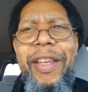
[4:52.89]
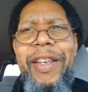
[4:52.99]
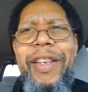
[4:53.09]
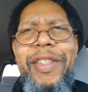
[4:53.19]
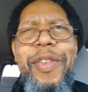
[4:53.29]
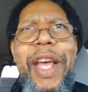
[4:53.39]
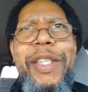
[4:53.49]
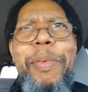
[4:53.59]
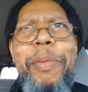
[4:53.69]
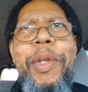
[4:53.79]
So
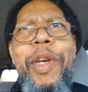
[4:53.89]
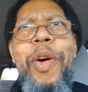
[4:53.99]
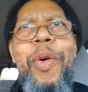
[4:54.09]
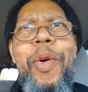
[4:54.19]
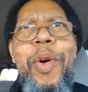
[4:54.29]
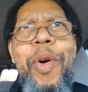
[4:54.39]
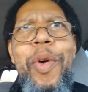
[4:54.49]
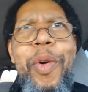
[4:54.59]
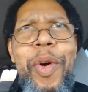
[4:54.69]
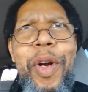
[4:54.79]
that's biblical
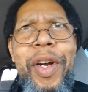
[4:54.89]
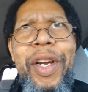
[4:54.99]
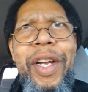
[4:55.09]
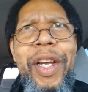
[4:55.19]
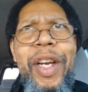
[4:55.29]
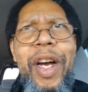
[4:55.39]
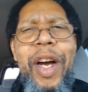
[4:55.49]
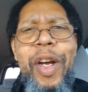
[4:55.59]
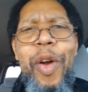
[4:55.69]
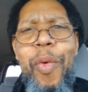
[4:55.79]
or
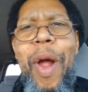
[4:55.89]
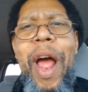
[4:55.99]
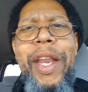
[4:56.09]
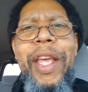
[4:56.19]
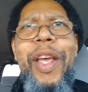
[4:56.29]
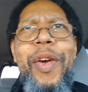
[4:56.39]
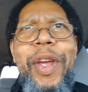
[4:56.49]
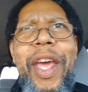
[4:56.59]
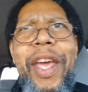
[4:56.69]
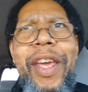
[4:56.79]
Quranic,
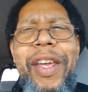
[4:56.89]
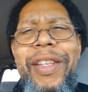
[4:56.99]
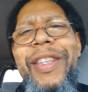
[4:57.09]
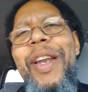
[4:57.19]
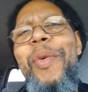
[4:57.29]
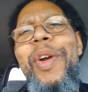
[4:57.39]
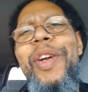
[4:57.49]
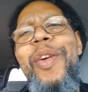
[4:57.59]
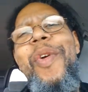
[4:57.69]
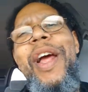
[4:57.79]
okay? Is that a word,
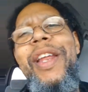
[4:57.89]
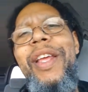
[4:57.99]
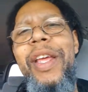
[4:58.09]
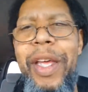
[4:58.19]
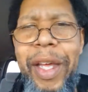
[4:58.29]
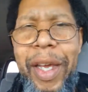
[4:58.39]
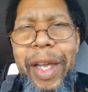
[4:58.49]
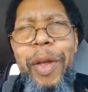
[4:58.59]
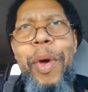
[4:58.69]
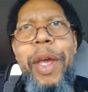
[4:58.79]
Quranic?
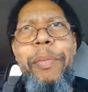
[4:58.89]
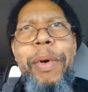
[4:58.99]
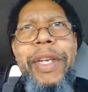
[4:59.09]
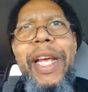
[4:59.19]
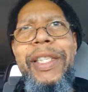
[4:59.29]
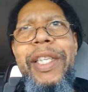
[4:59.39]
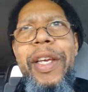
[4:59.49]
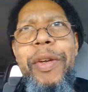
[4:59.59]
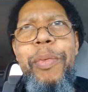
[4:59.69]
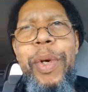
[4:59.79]
Anyway, but that's
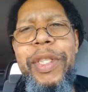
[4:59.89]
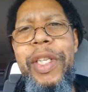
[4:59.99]
either what's in the